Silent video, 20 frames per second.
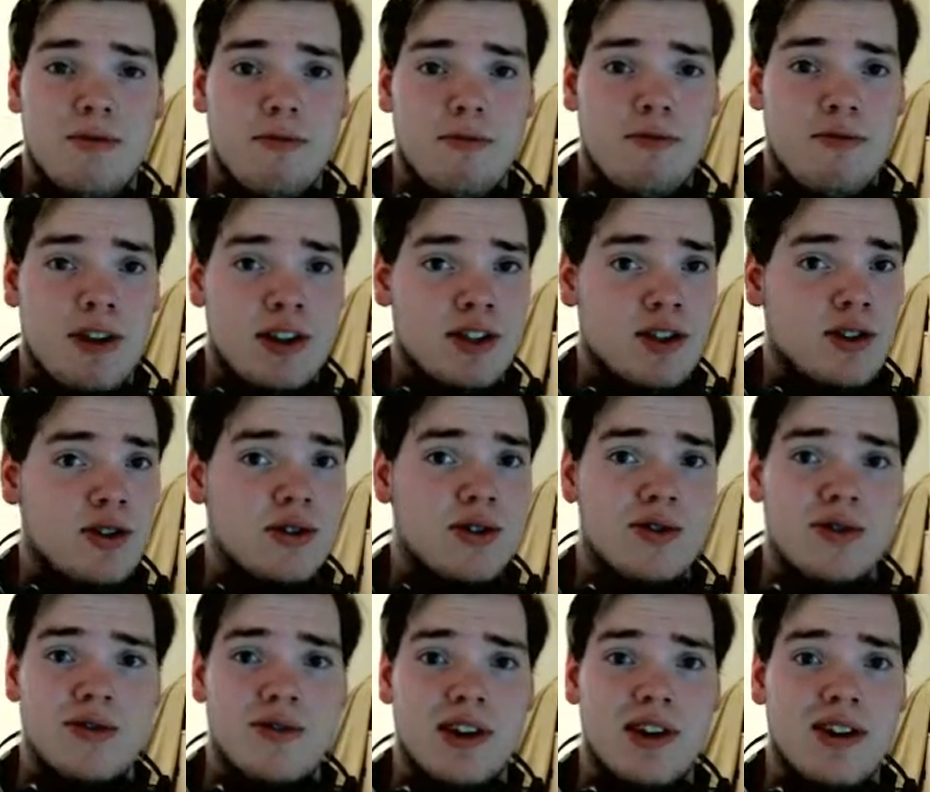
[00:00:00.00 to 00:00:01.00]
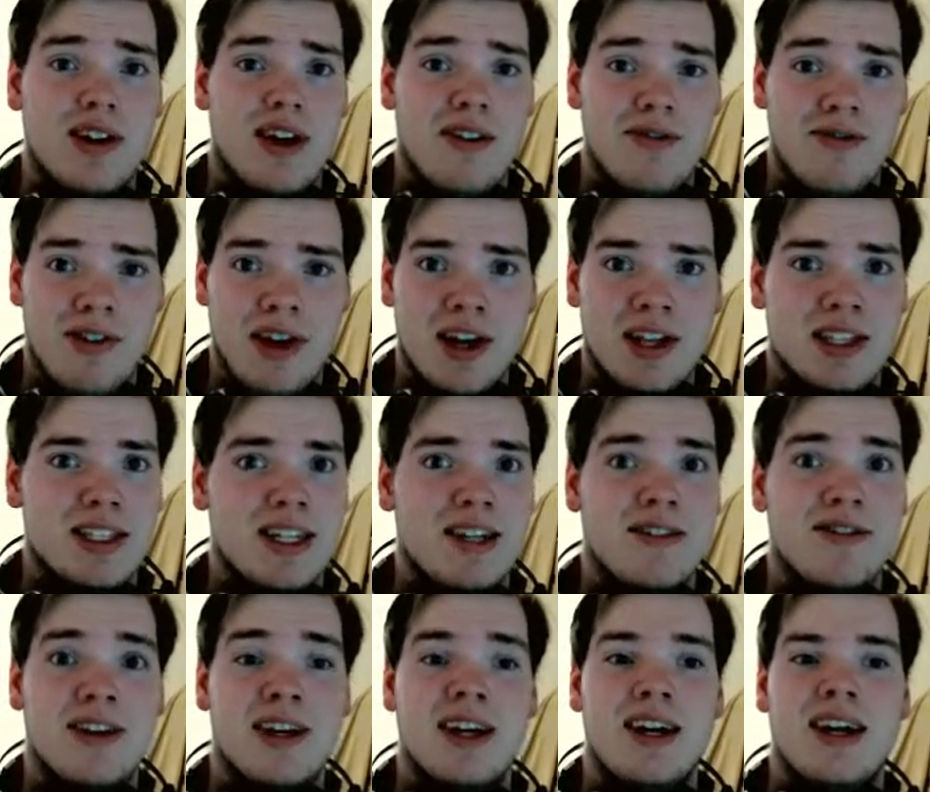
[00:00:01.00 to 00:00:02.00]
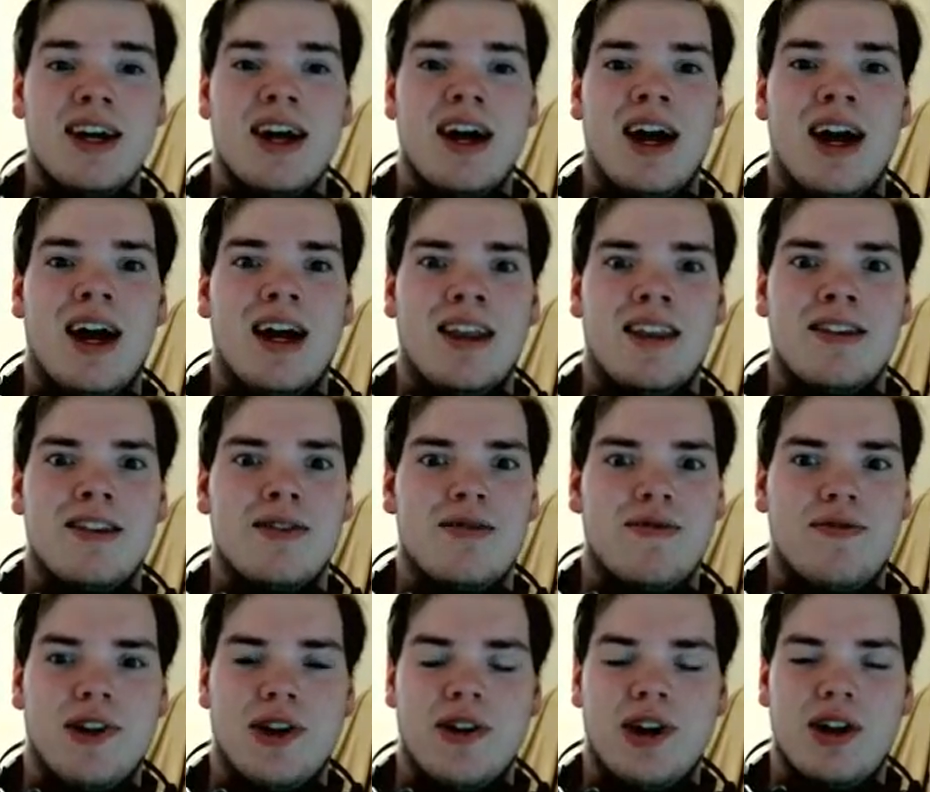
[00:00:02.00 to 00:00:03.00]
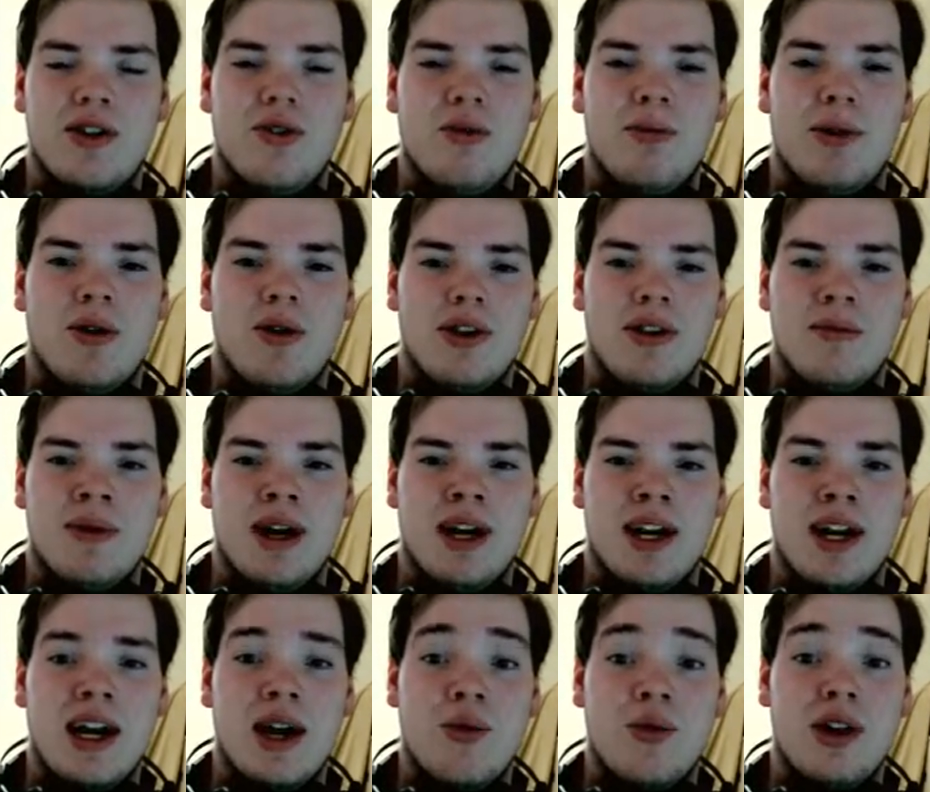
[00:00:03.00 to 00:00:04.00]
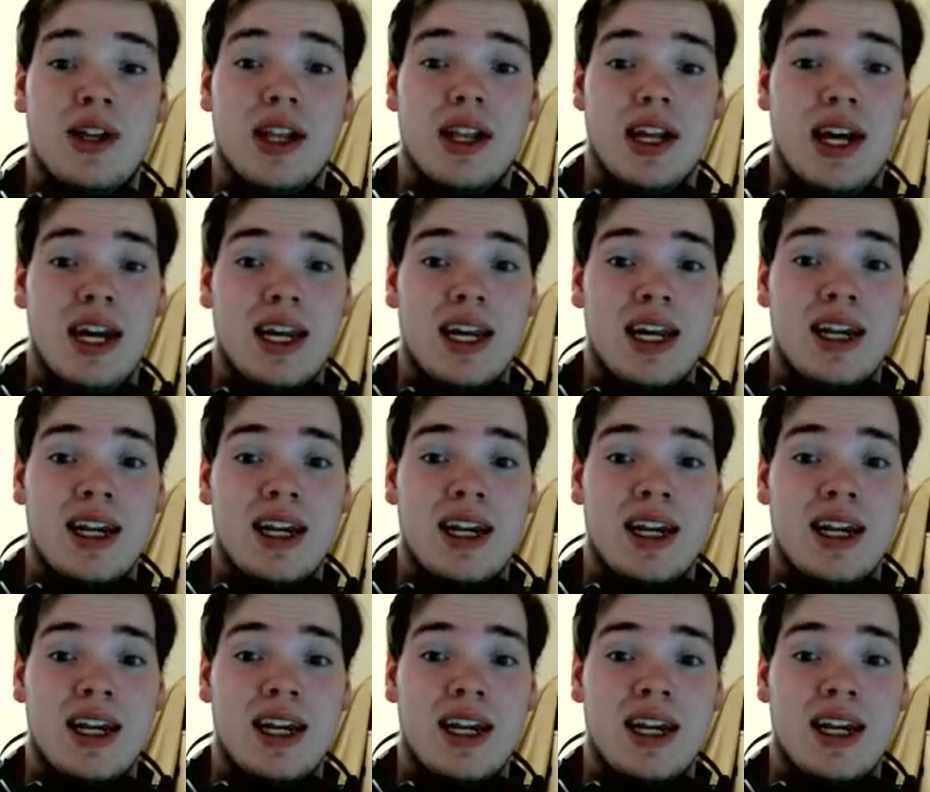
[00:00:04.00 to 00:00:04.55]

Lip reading: physical, very offensive. Very cool Pokemon, and I really like it.